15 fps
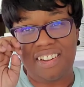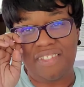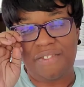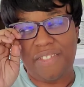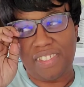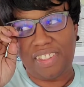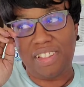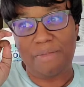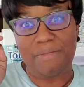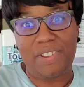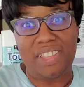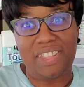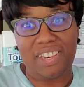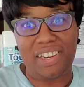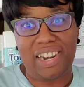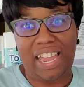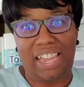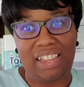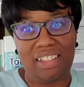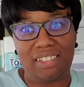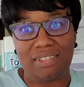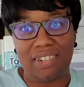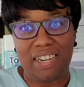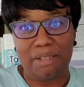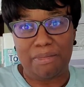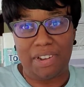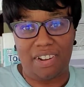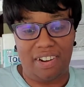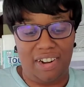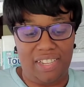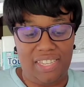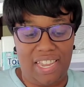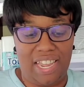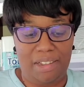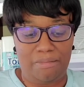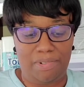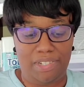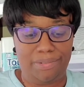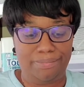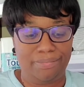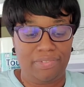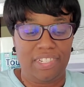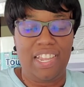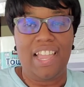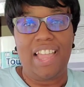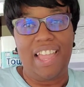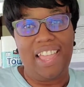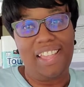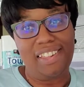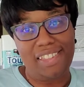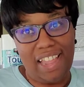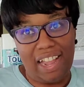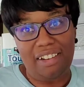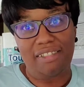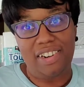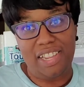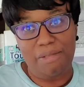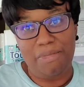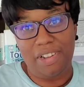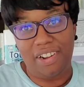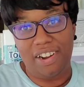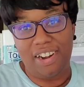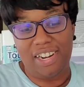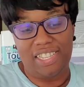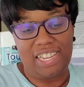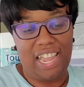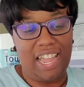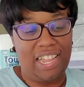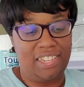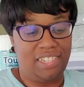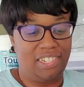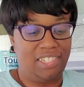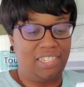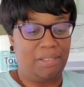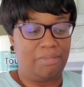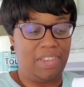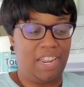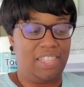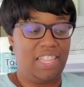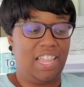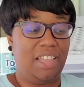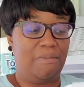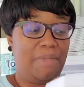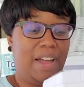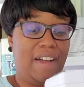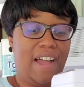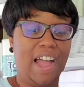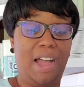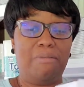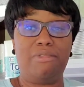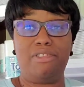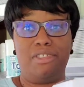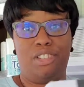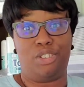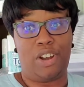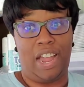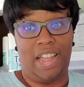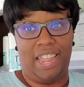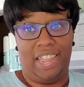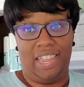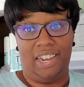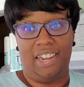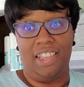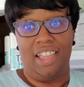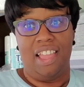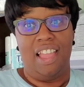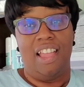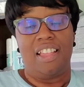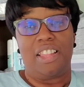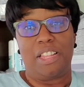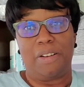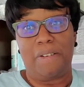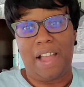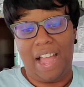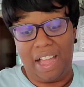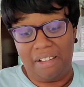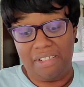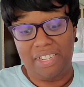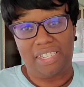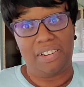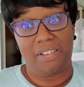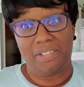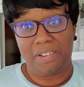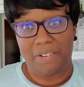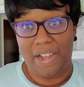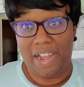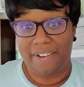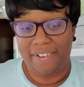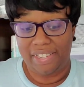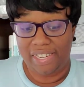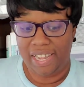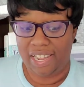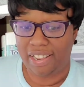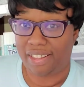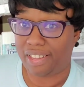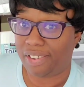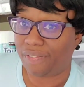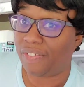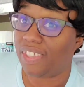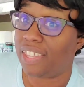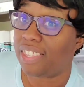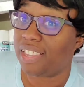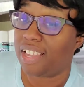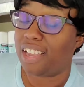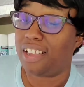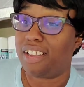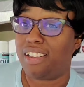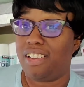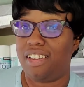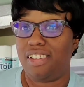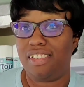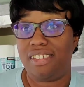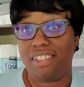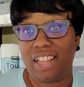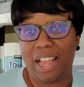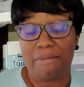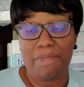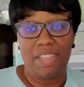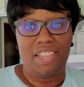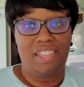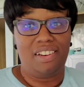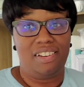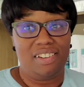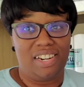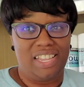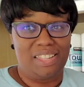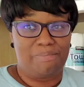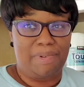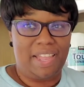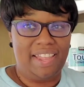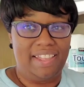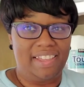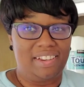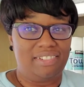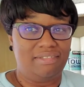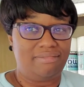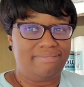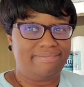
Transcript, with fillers: for some reason, like, it's going to give me a heart attack. But it's not going to give me a heart attack. Just something I think about. I'm going to try it. So I'll let y'all know how it tastes. Cause I mean, it's bacon.